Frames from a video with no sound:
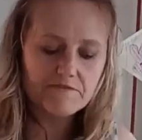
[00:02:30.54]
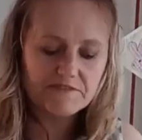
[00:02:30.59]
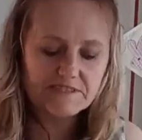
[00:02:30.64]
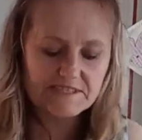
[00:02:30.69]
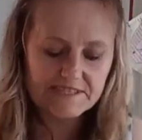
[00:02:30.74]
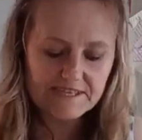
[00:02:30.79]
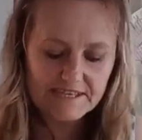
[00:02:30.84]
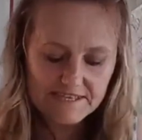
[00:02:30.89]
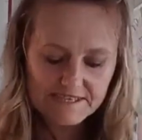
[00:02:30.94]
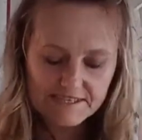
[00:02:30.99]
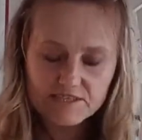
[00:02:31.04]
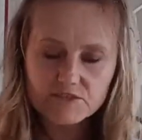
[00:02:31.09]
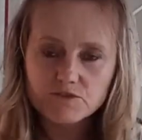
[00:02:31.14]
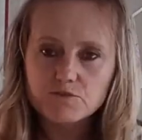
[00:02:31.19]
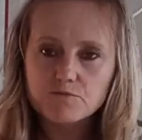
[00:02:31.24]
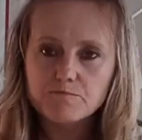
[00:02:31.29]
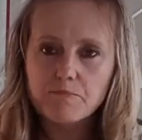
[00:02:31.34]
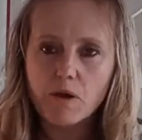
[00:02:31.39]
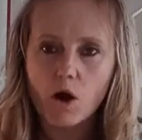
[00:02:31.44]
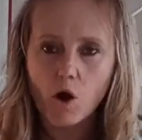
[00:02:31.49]
of
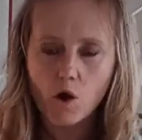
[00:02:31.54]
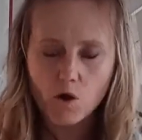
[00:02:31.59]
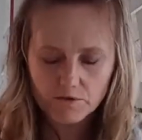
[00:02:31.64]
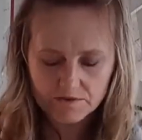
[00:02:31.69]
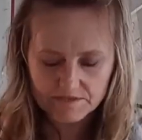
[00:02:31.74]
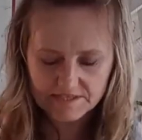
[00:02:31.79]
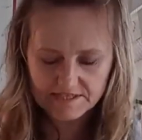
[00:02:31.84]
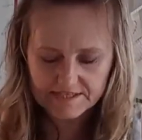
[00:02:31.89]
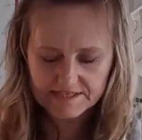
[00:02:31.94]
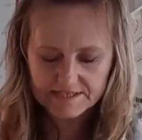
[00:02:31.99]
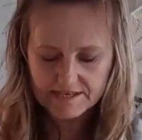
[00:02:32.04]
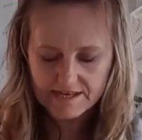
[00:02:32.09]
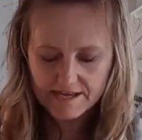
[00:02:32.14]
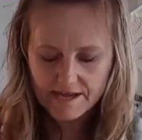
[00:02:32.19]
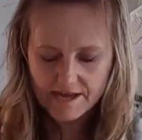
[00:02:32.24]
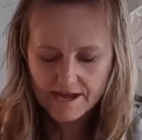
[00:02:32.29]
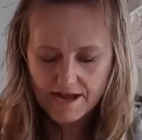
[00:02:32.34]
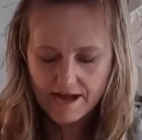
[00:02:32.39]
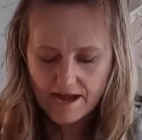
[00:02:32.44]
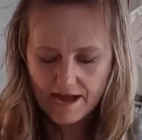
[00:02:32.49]
seasonal pots,
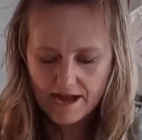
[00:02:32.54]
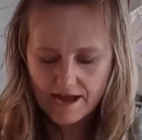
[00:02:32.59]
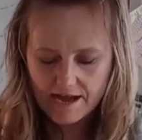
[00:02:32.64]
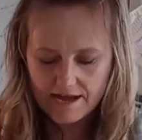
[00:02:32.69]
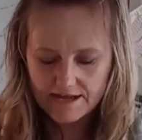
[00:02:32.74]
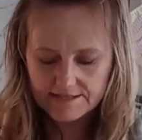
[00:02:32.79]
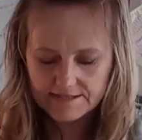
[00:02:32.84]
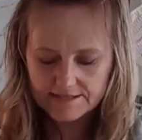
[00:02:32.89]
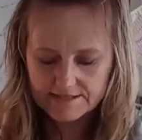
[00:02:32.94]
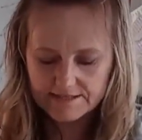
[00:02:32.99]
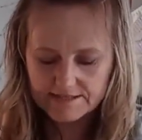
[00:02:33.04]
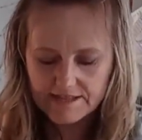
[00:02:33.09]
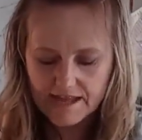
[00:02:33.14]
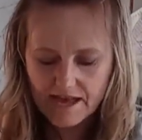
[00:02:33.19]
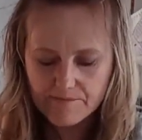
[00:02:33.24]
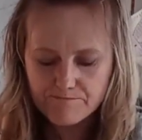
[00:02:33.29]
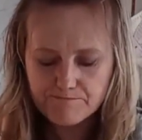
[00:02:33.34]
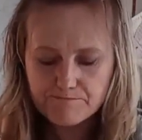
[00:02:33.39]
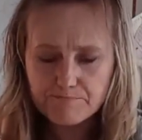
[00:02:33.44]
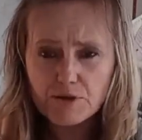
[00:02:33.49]
and they're
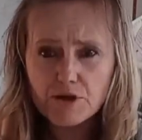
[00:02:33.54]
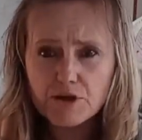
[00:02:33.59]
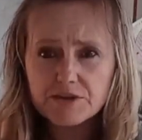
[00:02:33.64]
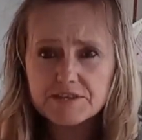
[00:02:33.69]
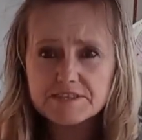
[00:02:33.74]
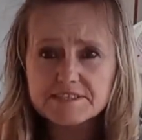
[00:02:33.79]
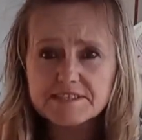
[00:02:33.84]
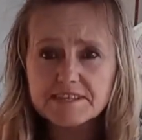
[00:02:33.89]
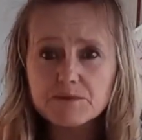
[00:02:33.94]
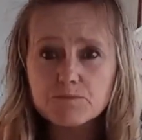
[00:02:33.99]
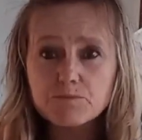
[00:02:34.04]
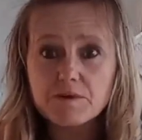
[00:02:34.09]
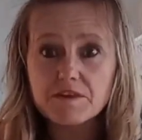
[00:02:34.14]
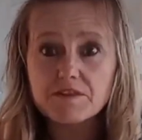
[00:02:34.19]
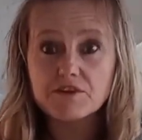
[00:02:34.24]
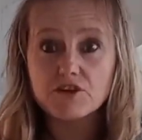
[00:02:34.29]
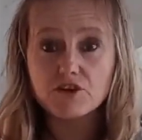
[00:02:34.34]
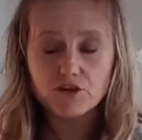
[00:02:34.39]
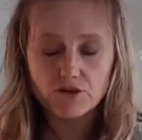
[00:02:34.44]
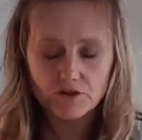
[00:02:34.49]
bursting
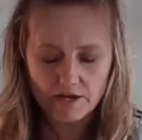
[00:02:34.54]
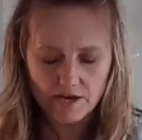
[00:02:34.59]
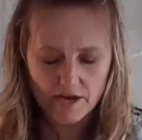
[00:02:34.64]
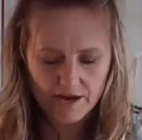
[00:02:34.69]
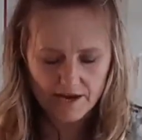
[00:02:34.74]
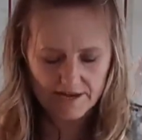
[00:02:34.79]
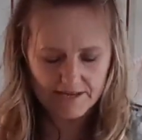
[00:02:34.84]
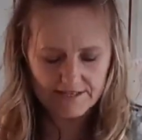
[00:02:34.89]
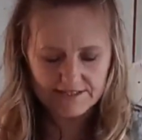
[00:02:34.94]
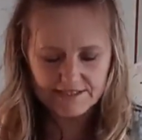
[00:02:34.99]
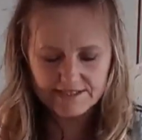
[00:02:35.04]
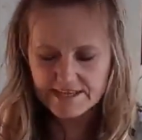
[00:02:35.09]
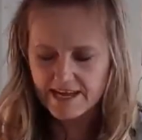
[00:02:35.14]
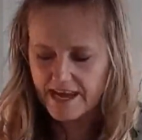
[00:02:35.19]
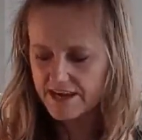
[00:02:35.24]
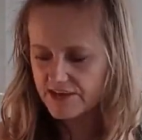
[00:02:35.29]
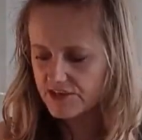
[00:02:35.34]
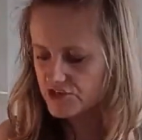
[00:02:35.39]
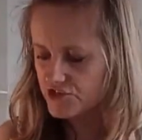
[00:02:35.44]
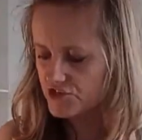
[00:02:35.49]
with colour and
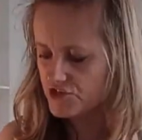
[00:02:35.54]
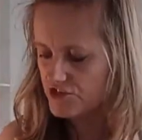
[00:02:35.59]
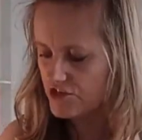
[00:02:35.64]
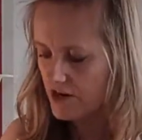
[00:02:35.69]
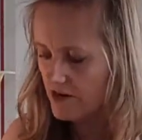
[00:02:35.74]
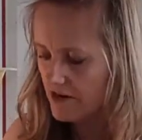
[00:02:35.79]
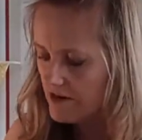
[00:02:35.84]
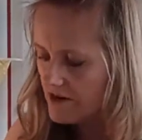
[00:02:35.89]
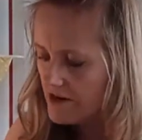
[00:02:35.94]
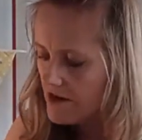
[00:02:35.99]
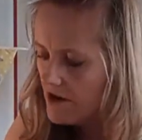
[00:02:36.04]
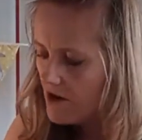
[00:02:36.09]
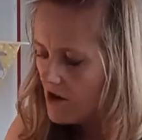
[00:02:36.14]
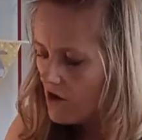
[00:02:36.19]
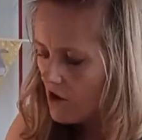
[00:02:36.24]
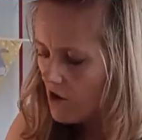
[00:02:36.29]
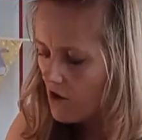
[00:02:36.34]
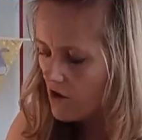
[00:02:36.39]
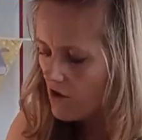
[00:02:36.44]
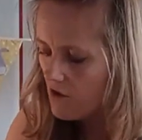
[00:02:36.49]
texture
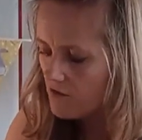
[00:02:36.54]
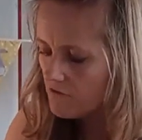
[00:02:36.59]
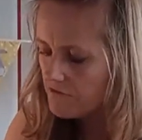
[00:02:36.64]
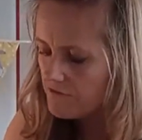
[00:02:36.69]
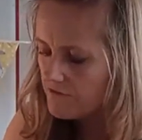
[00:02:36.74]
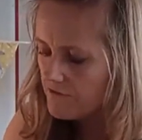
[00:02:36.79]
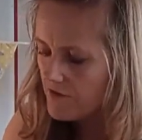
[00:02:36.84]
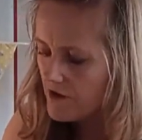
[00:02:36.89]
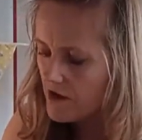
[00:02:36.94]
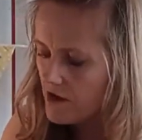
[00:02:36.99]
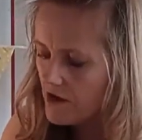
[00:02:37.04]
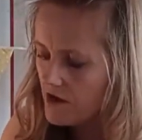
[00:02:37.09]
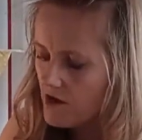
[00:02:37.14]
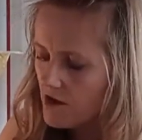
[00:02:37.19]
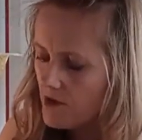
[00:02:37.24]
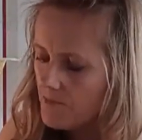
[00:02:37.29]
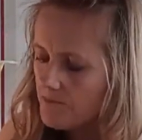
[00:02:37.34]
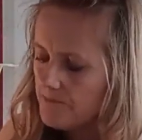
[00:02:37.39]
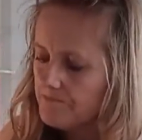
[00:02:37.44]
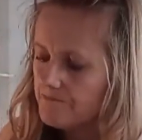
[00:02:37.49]
of
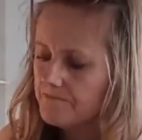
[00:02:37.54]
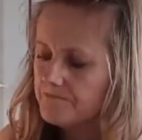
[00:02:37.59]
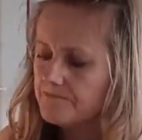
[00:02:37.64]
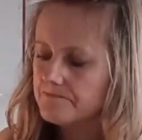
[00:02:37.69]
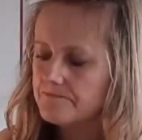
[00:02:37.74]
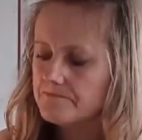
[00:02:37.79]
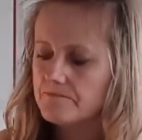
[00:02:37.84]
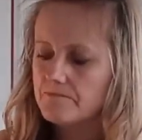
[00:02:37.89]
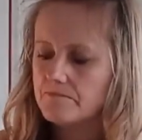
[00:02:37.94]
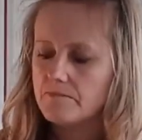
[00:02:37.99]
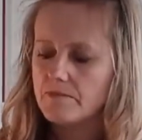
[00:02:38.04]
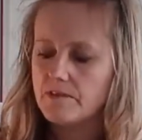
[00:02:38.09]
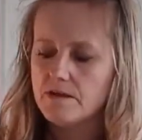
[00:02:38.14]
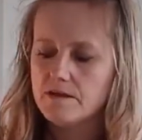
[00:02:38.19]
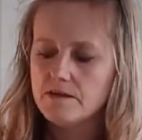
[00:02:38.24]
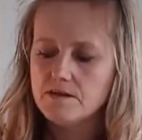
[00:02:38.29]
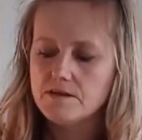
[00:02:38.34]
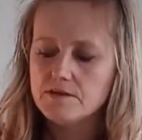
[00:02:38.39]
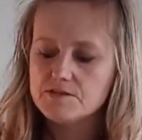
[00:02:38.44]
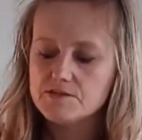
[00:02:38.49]

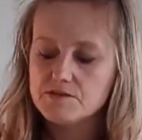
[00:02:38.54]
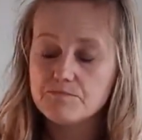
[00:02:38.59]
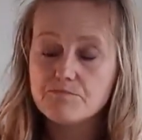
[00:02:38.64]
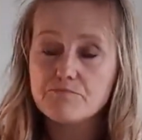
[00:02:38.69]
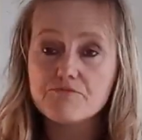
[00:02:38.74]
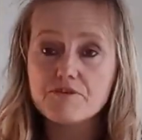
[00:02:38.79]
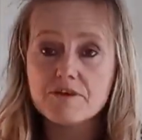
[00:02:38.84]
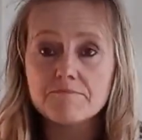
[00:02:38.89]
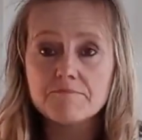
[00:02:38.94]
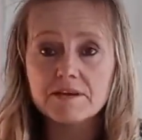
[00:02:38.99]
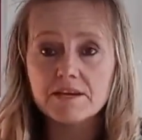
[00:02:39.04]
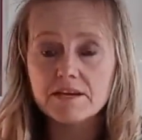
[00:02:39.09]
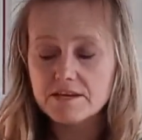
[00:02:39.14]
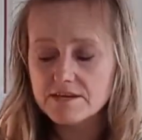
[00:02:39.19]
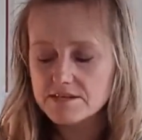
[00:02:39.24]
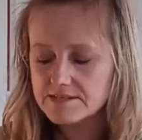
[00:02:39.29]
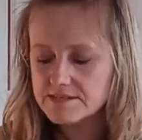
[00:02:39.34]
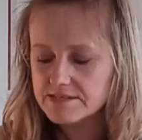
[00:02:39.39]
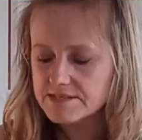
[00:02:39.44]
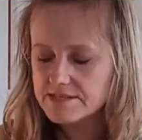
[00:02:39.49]
some
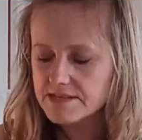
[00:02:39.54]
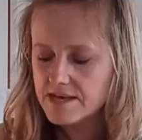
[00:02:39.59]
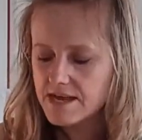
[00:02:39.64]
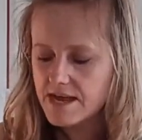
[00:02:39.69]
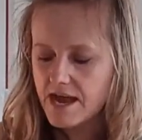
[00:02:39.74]
primulas,